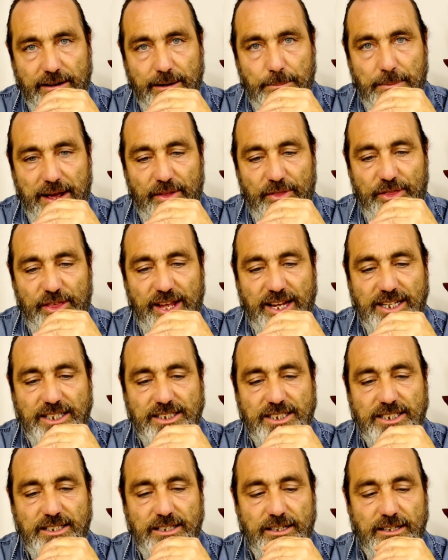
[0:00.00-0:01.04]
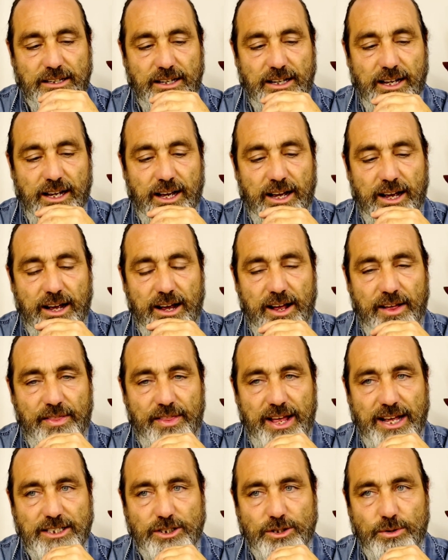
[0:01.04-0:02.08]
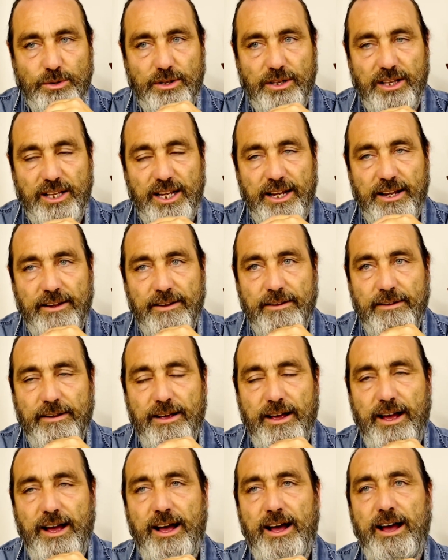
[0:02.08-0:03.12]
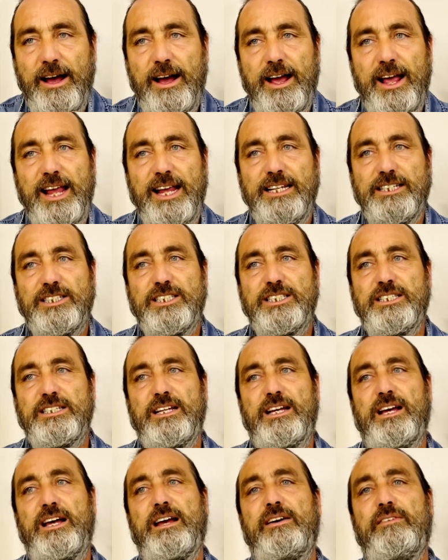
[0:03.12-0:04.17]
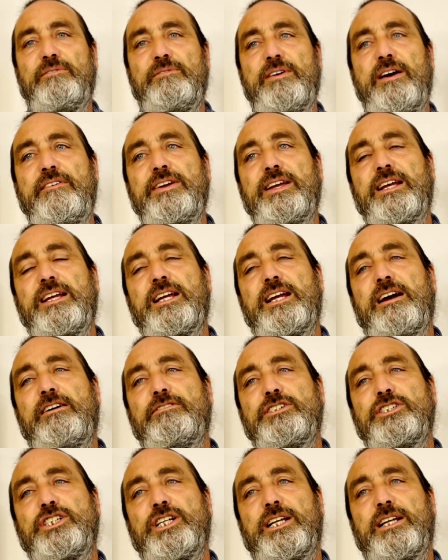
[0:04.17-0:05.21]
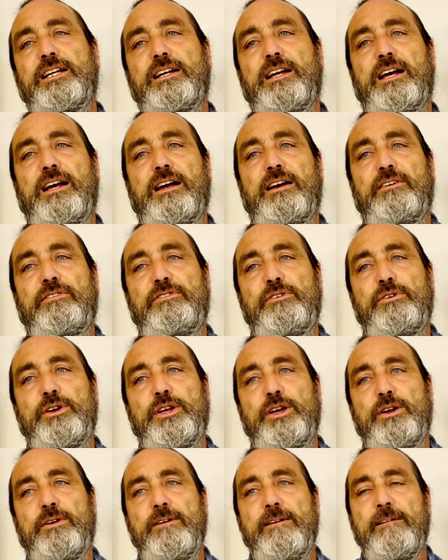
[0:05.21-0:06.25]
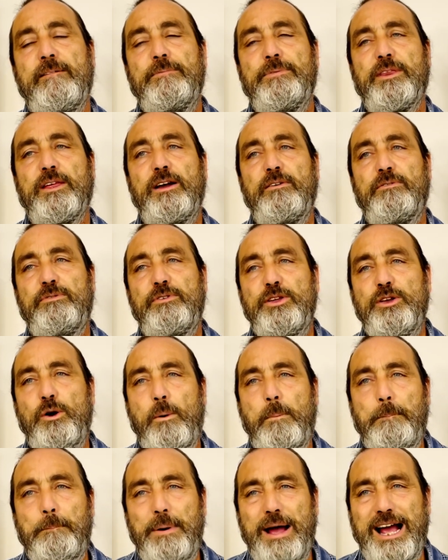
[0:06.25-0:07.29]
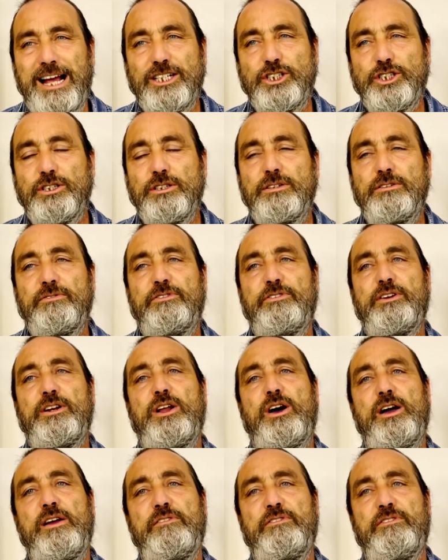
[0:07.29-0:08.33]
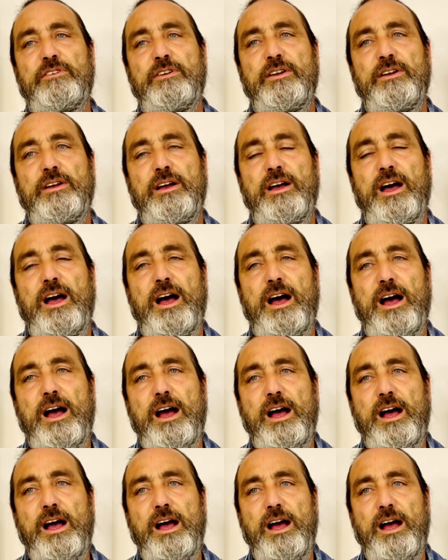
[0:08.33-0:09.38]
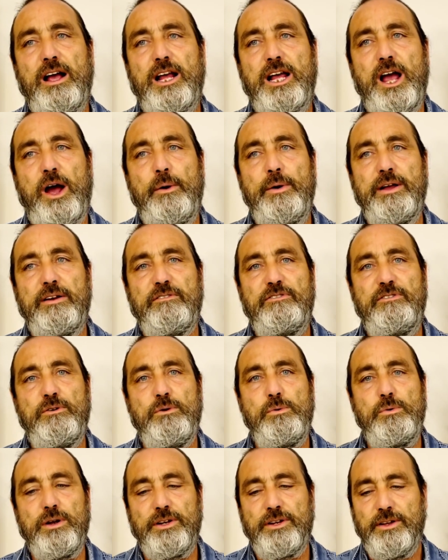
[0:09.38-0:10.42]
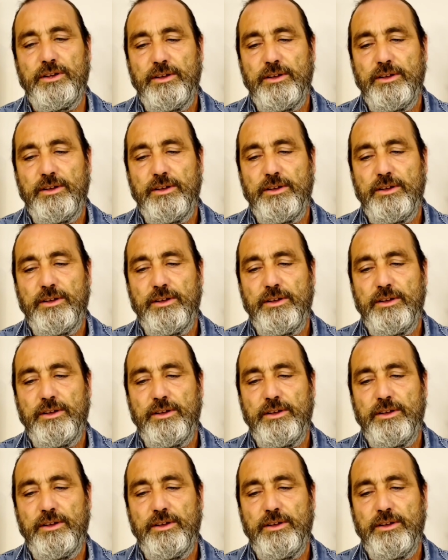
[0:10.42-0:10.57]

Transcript: about things uh, and that sort of thing. Uh, it's uh, very encouraging uh, for you, uh, for your passion for life uh, going forward.